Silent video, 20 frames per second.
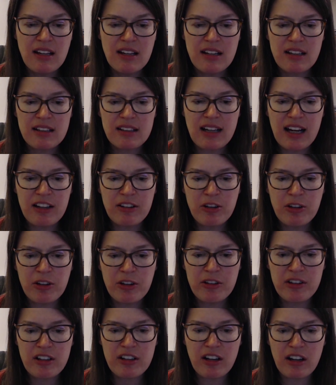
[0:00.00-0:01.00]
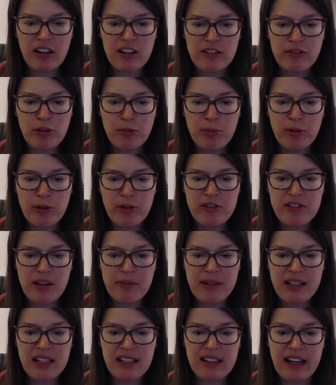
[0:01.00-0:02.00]
Kyle heard the carnival booth
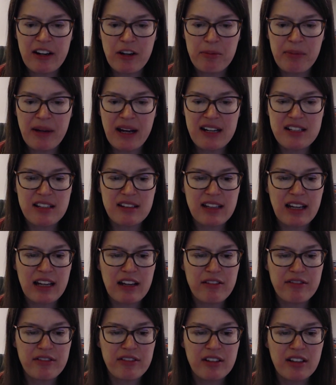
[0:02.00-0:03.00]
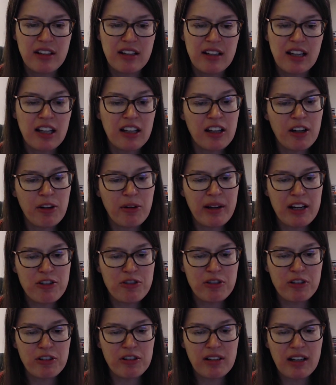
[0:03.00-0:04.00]
dummy clatter back to life. Hello,
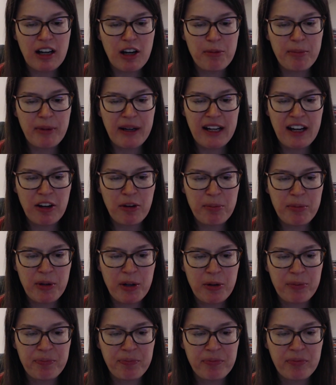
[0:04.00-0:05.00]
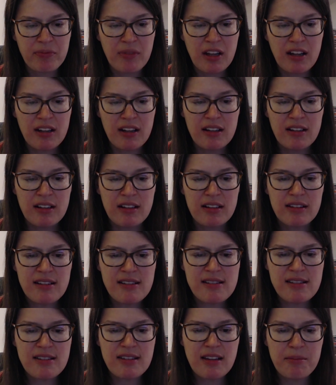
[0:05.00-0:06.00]
Andrew. How may I help you?
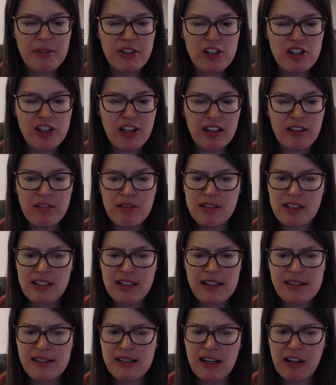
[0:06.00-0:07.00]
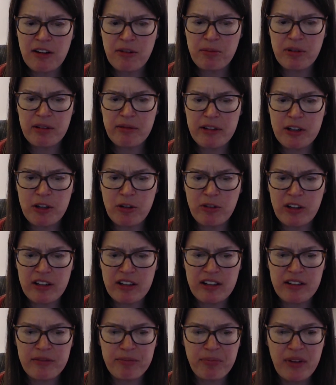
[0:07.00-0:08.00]
This Lemoncello didn't sound
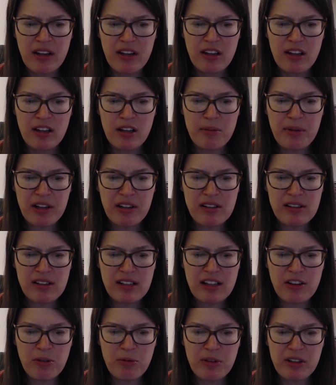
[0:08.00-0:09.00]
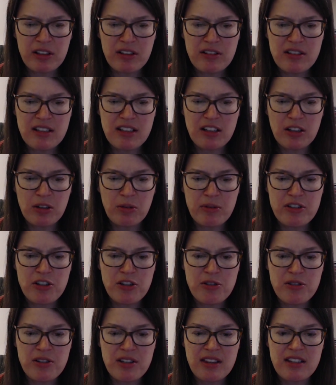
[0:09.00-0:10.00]
pre-recorded. Apparently, the real deal was
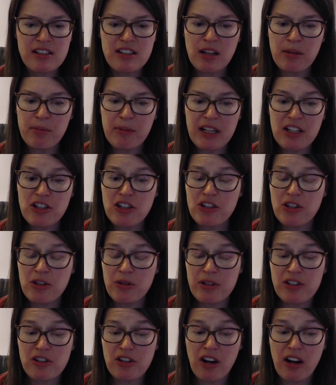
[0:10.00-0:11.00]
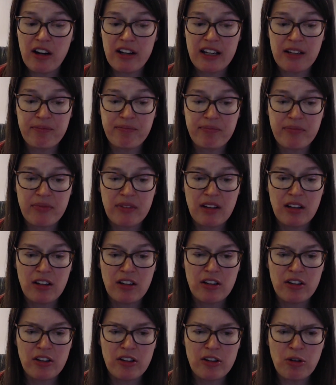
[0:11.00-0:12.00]
using the dummy to do his talking.
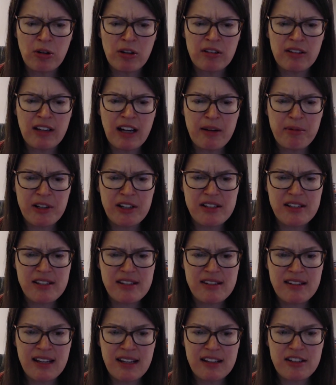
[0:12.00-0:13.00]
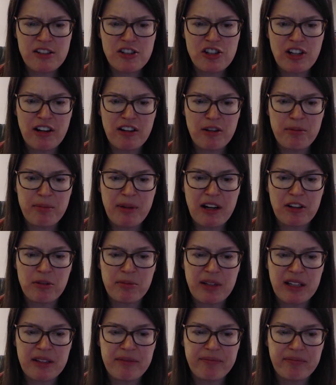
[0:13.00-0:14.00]
Your library stinks, shouted
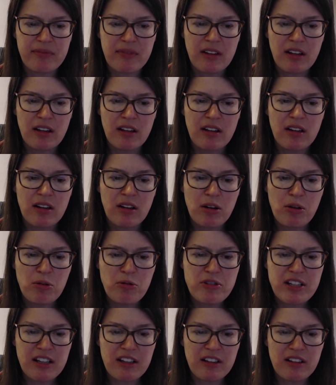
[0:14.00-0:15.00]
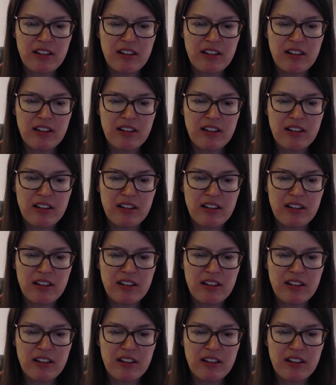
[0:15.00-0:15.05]
Peckelman. Oh dear,